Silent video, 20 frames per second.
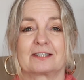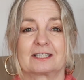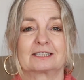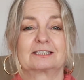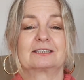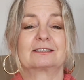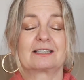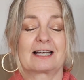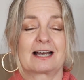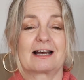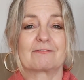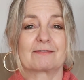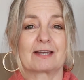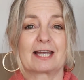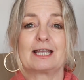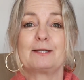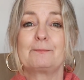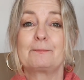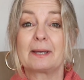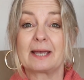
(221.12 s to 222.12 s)
think should have
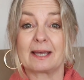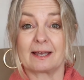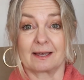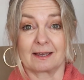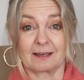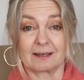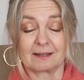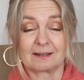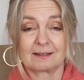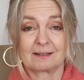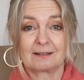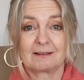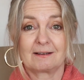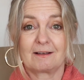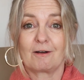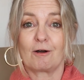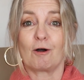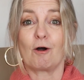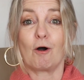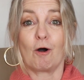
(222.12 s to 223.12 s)
a pair
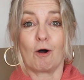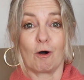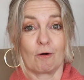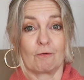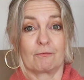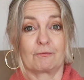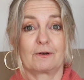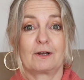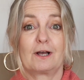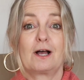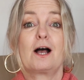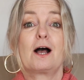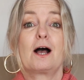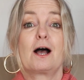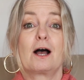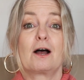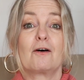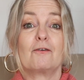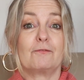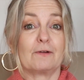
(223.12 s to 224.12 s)
of
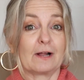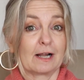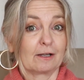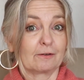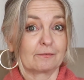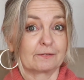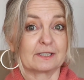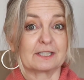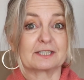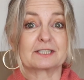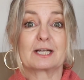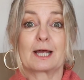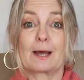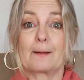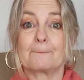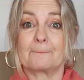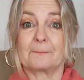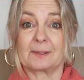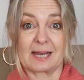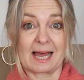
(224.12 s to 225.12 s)
velvet
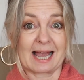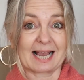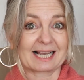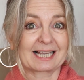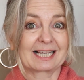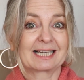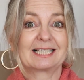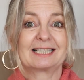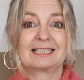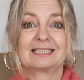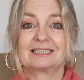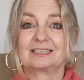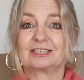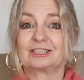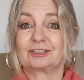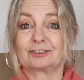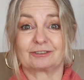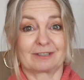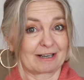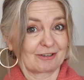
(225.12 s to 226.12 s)
black
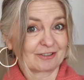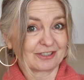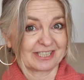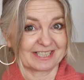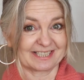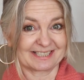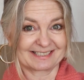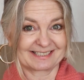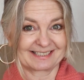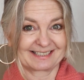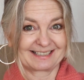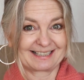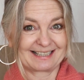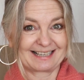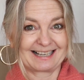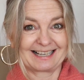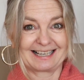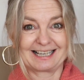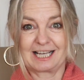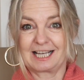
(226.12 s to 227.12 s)
trousers.
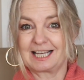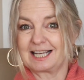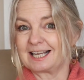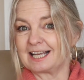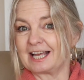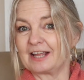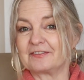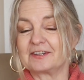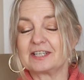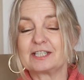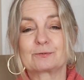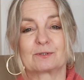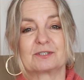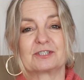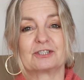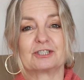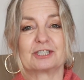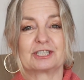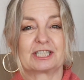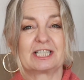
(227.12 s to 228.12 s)
And these
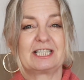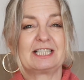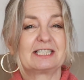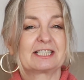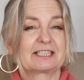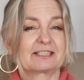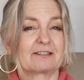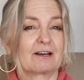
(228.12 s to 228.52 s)
ones are a jean